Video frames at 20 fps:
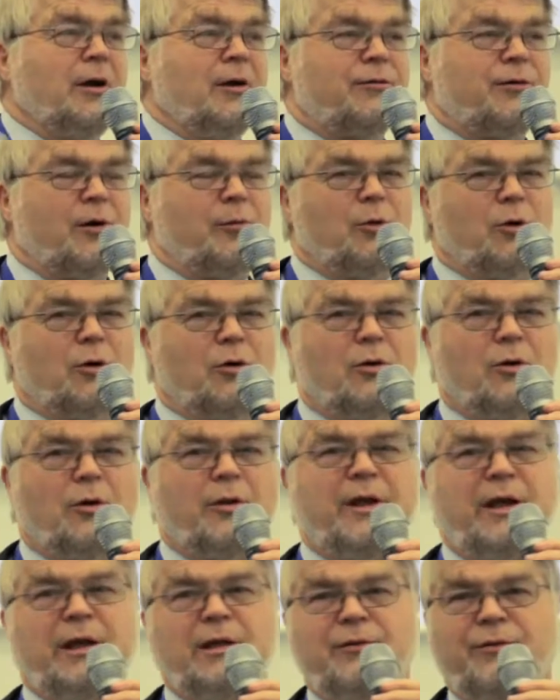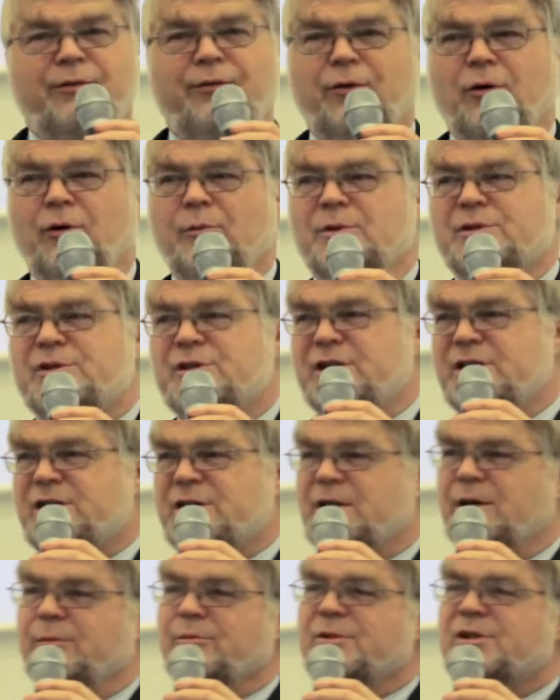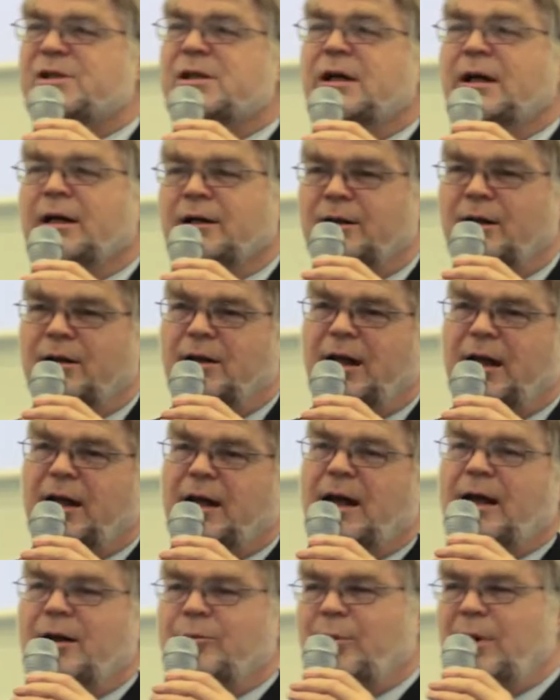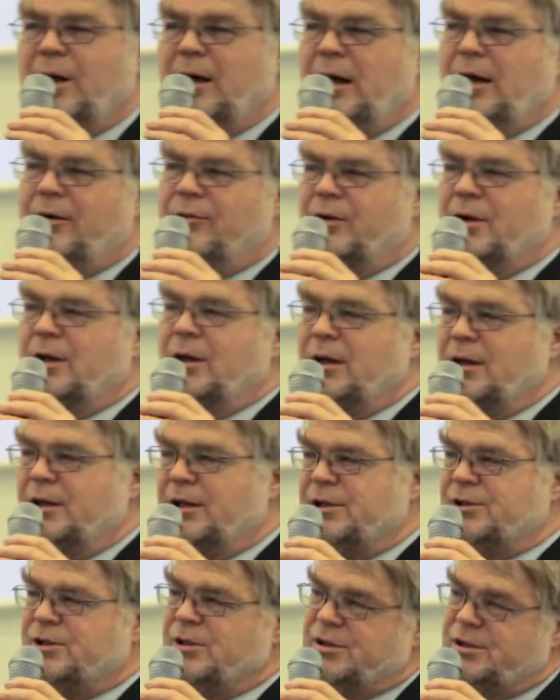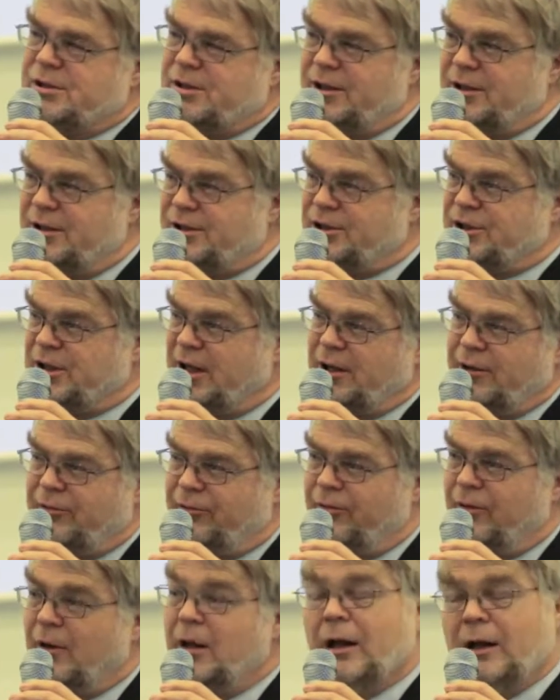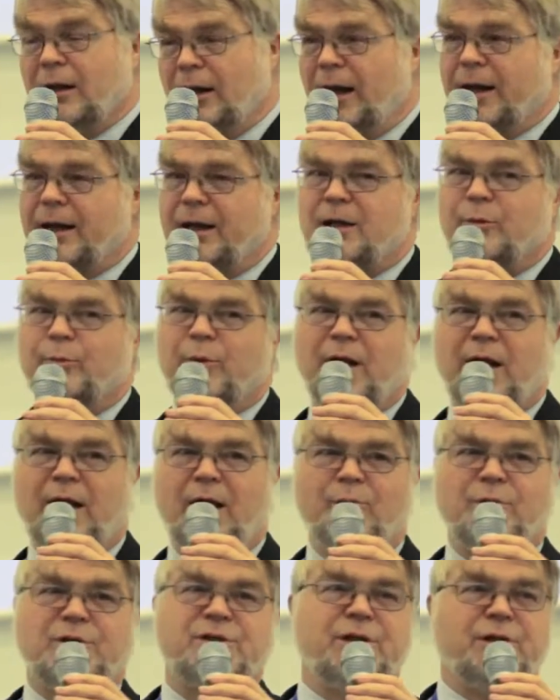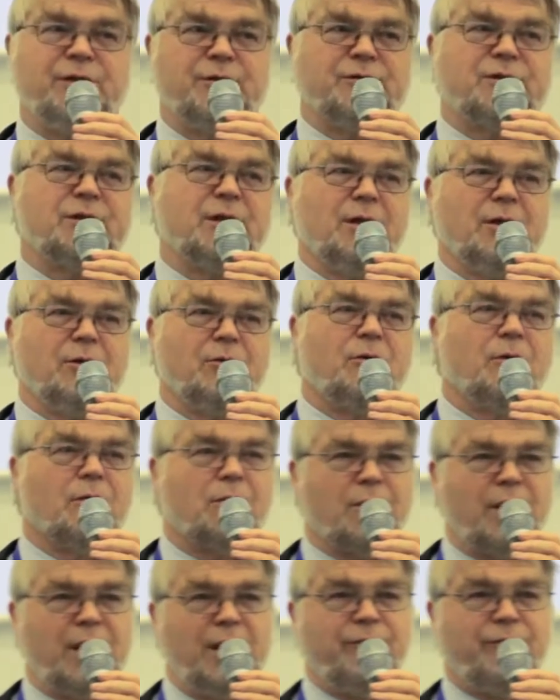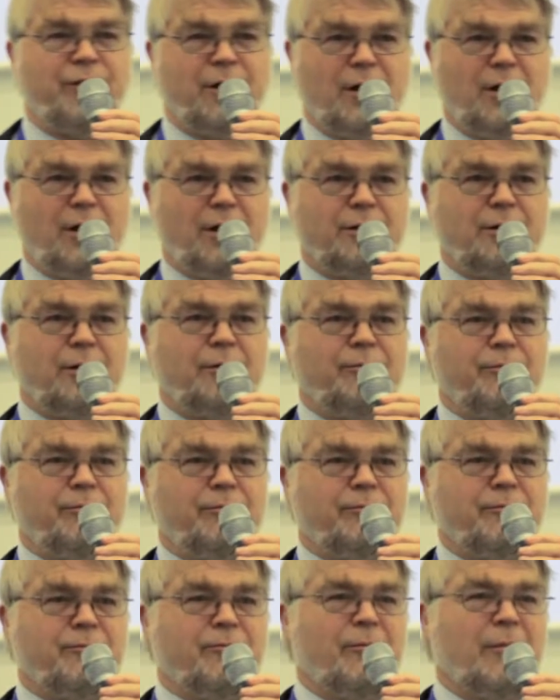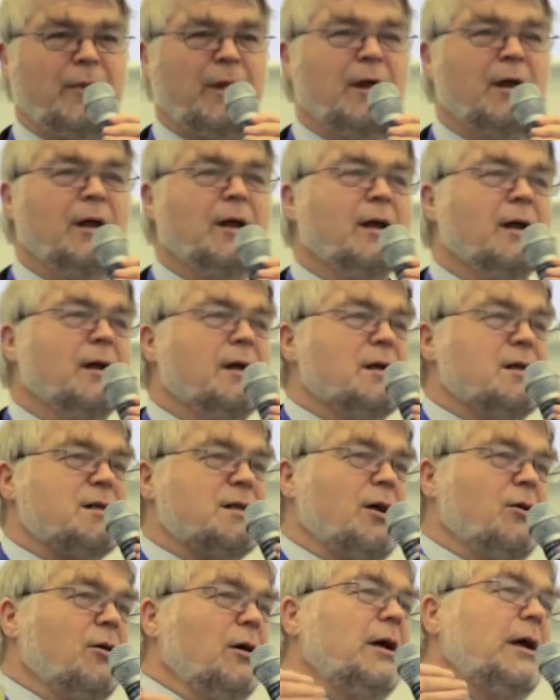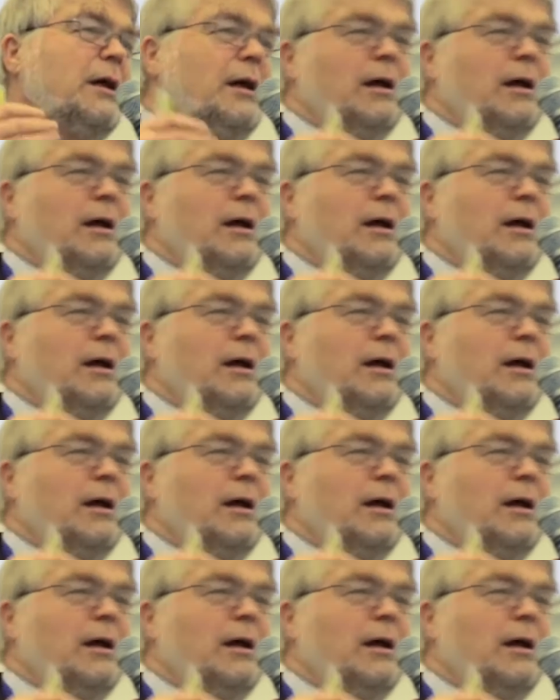from all the informal systems that they get by having allegiance to the chief, like being able to use the local graveyard. So,